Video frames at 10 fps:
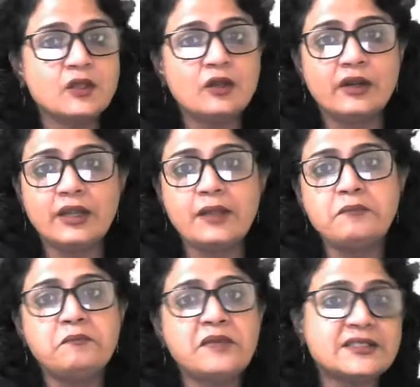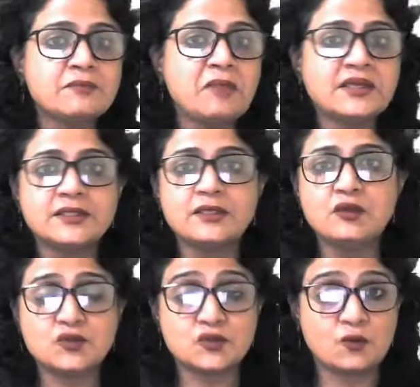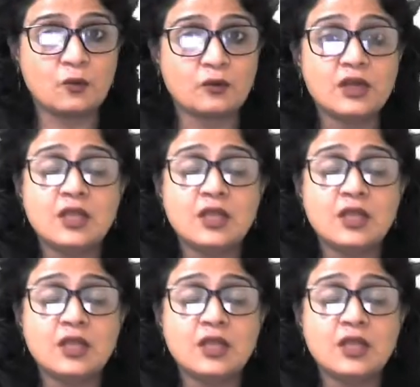your attempt, maximizing your score.